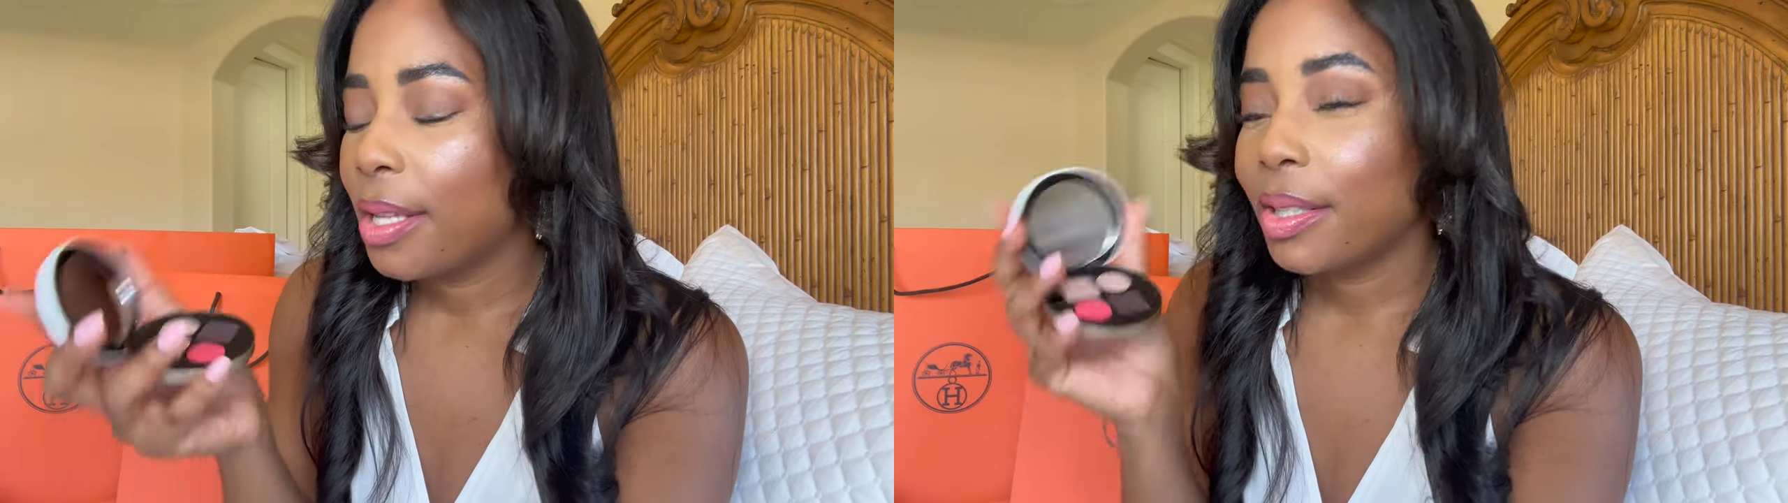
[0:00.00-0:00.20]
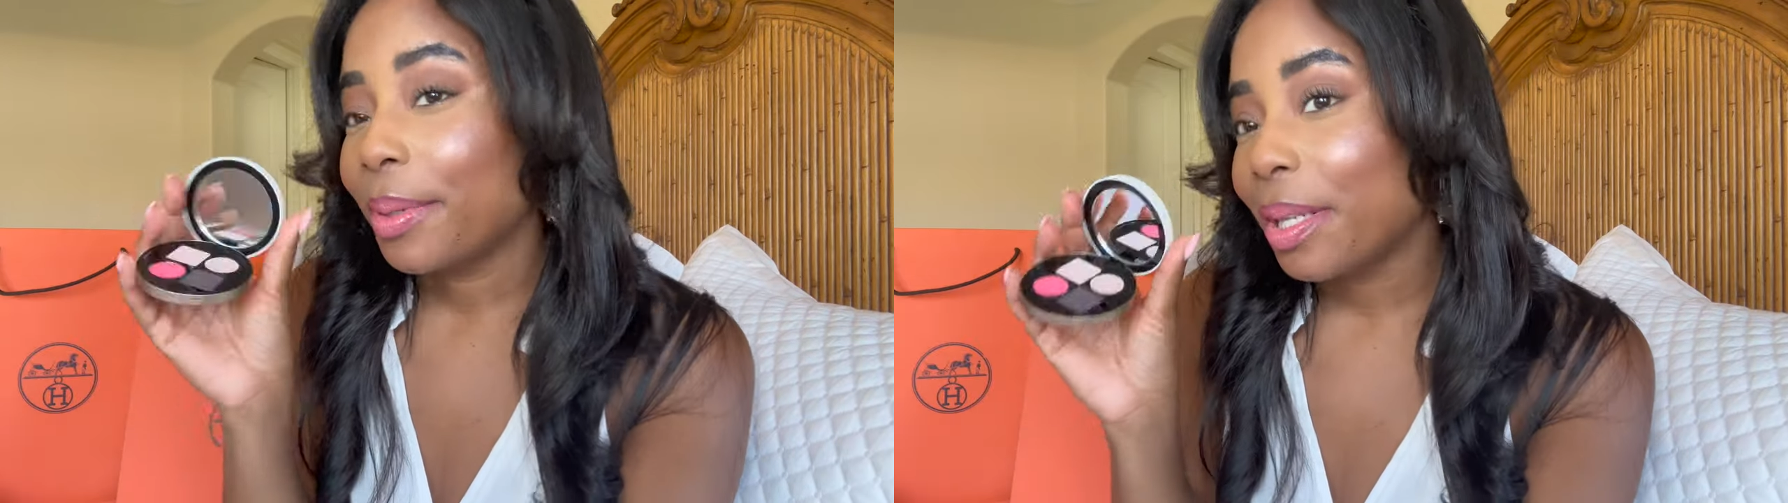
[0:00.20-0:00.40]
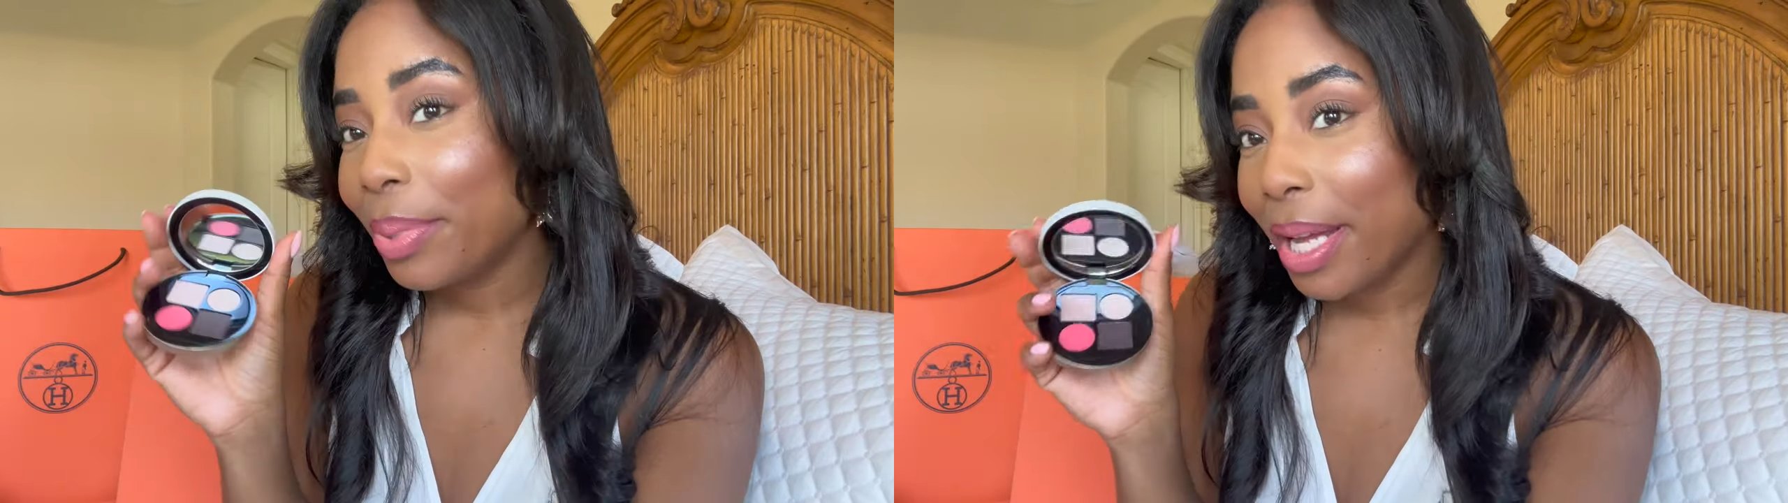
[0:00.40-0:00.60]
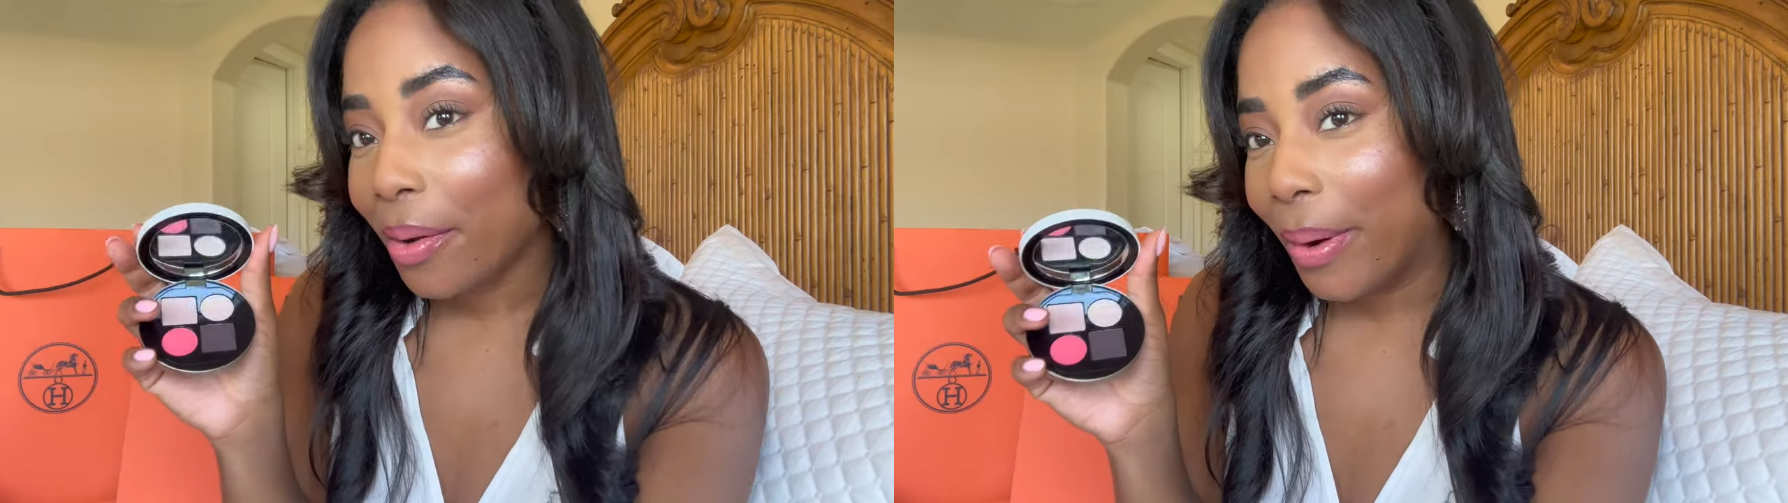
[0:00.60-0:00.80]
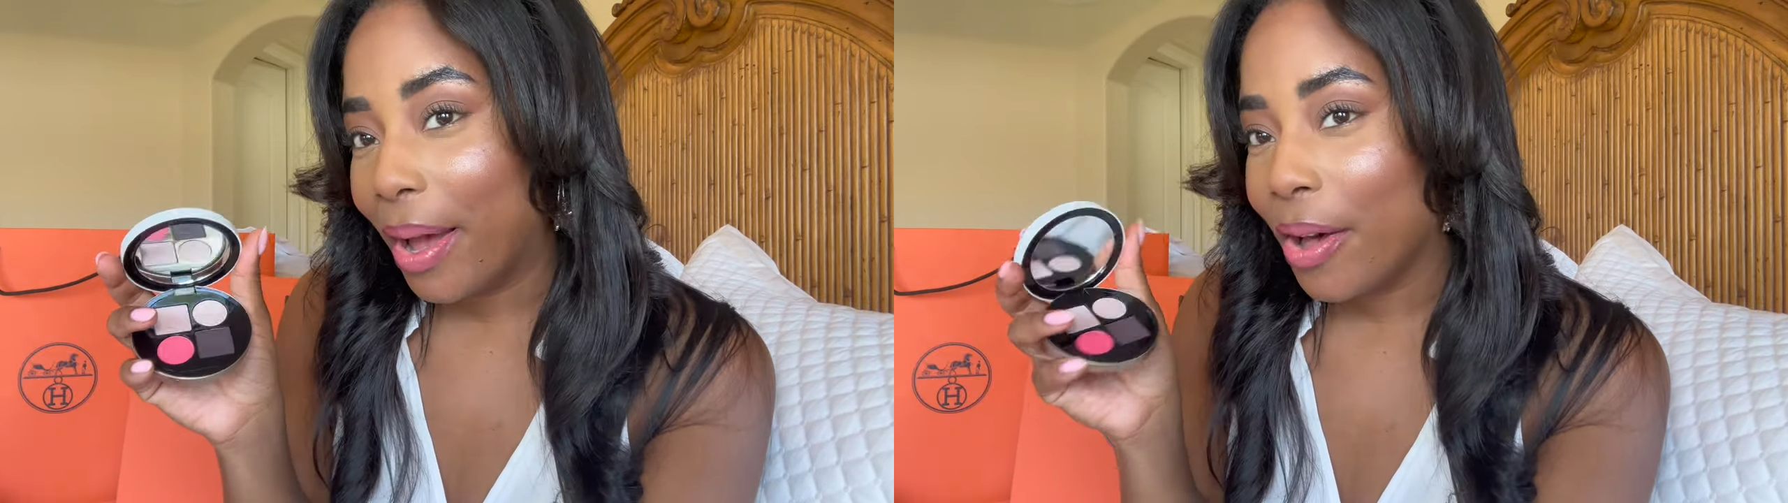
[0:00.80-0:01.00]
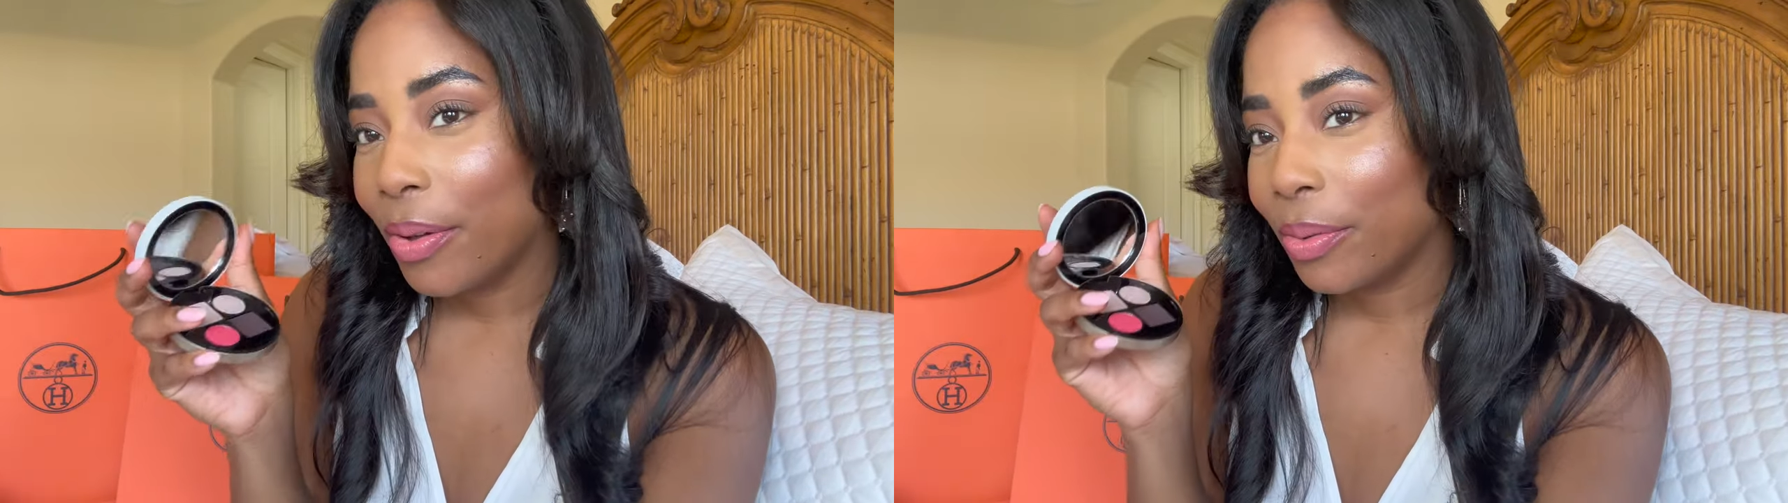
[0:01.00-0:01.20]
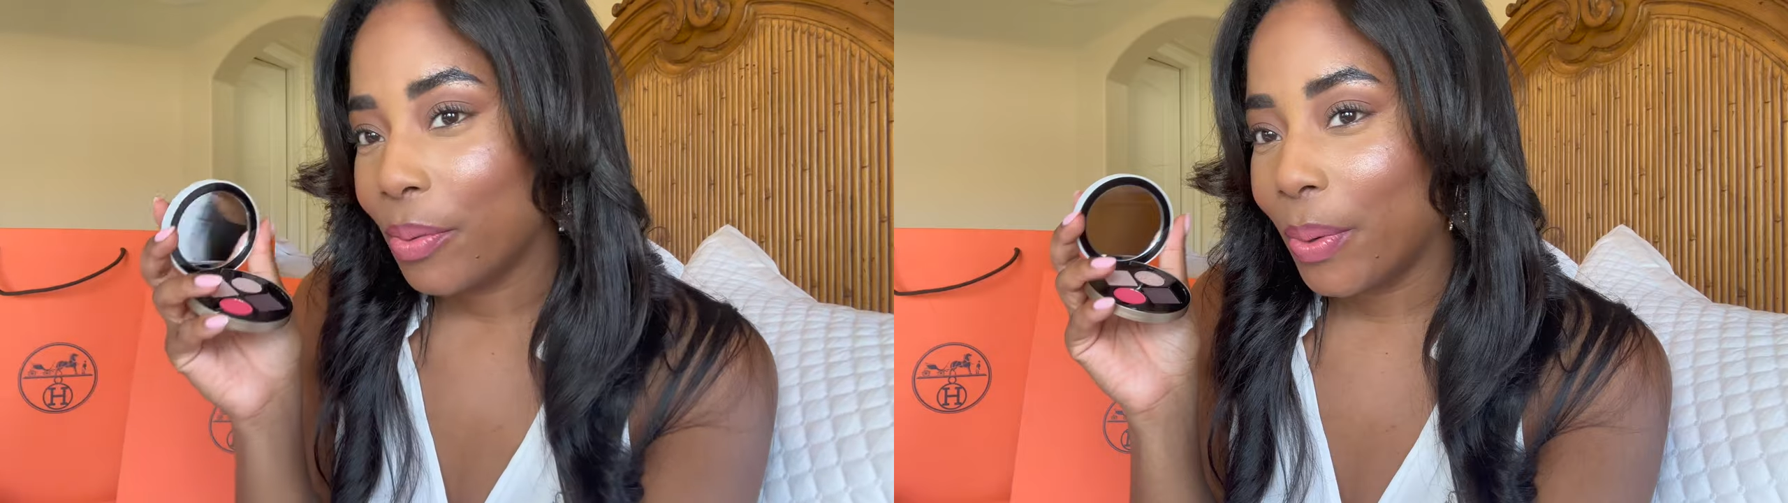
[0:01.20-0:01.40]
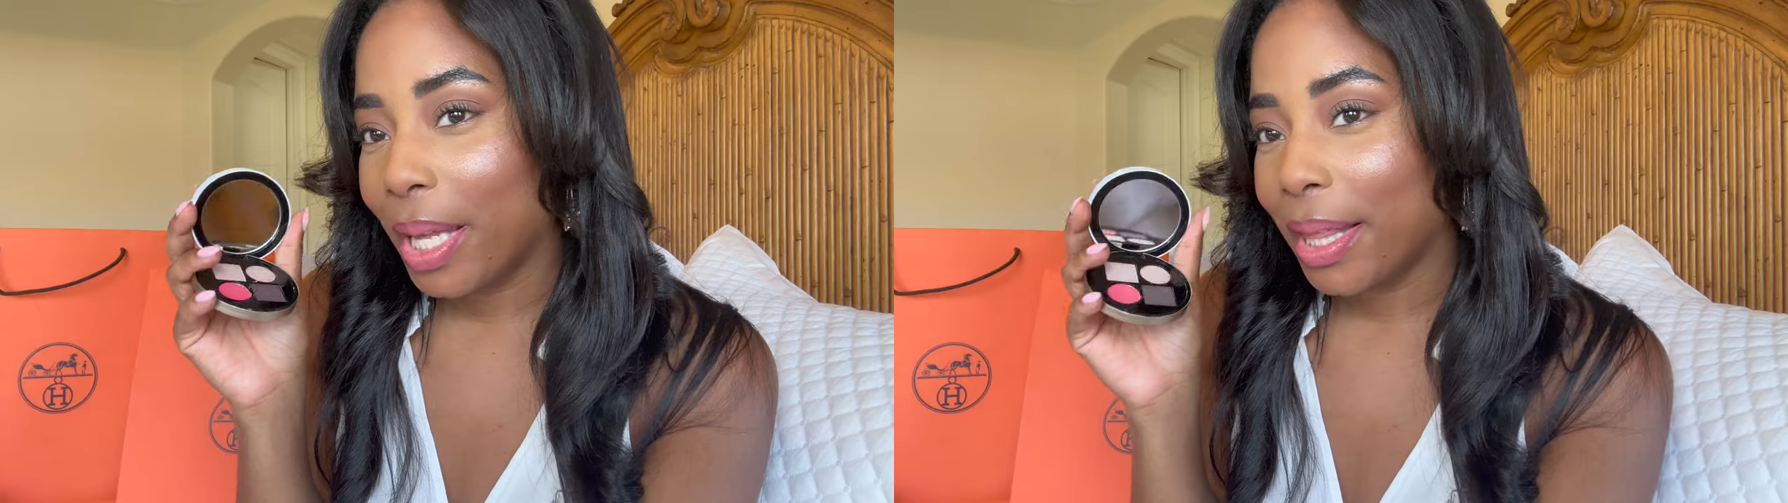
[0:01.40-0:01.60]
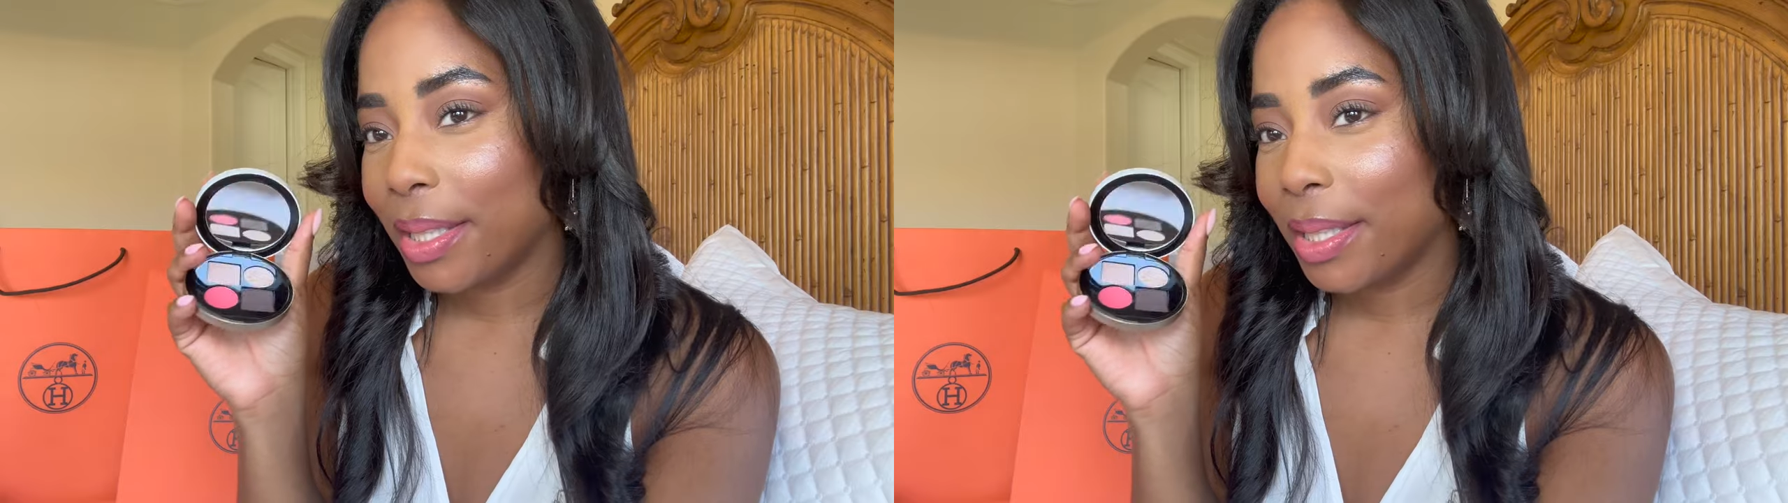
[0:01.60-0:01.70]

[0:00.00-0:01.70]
So I'm gonna play around with